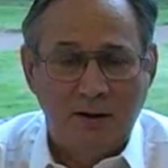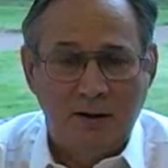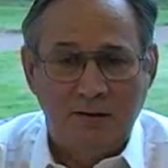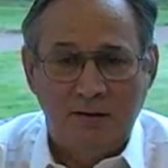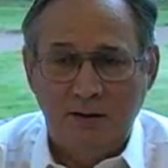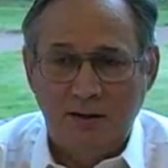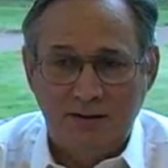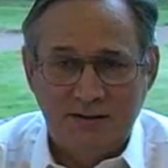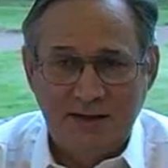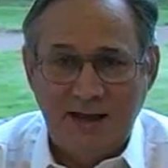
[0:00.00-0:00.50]

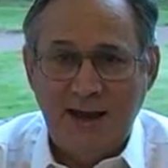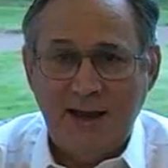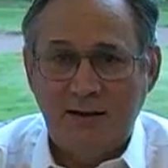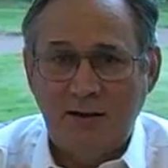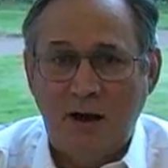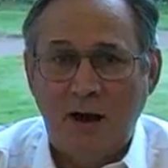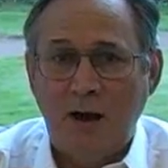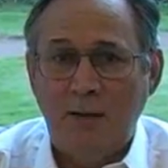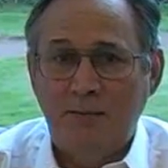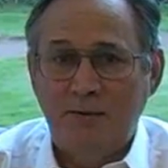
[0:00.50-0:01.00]
the exact
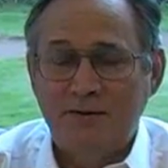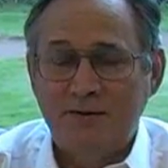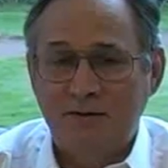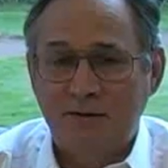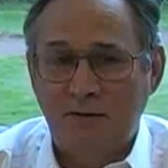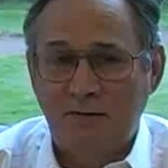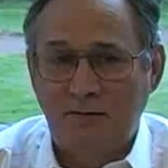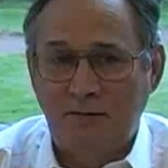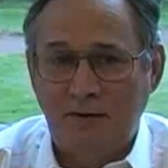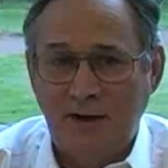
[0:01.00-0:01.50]

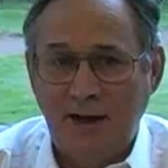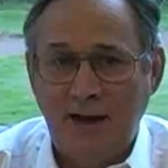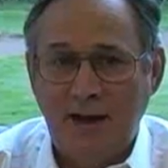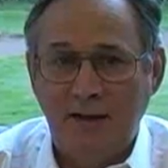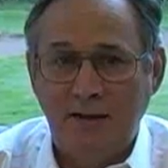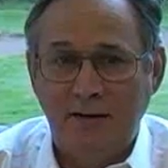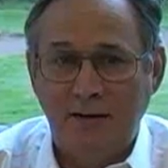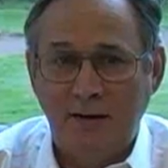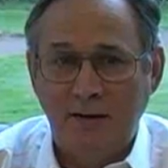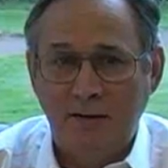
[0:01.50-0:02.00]
opposite of
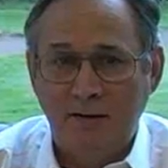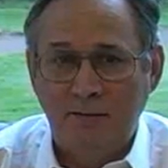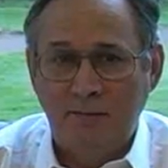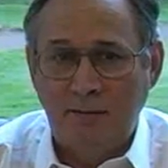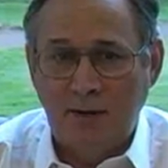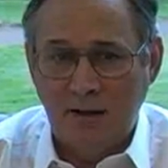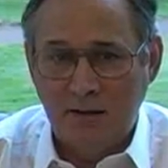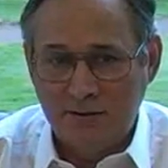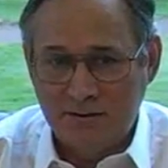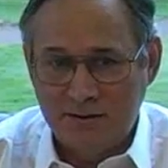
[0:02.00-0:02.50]
reality.
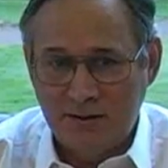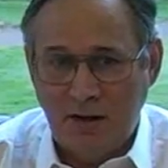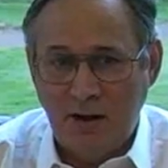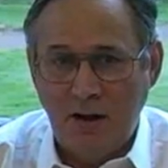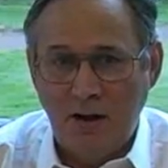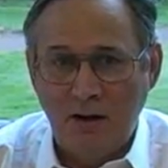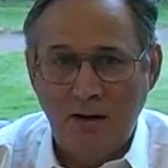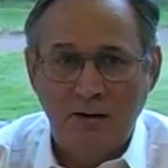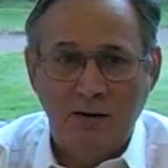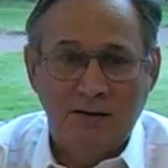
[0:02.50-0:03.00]
My
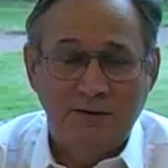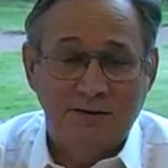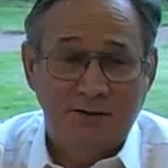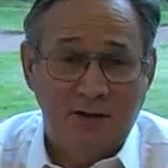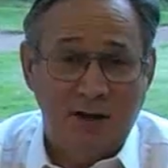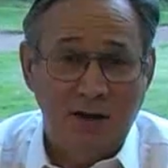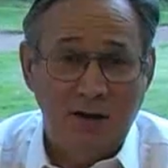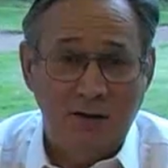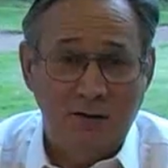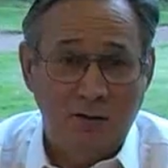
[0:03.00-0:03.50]
desire has
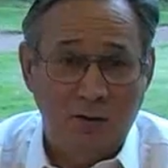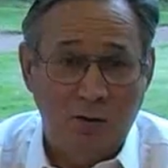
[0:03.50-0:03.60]
taken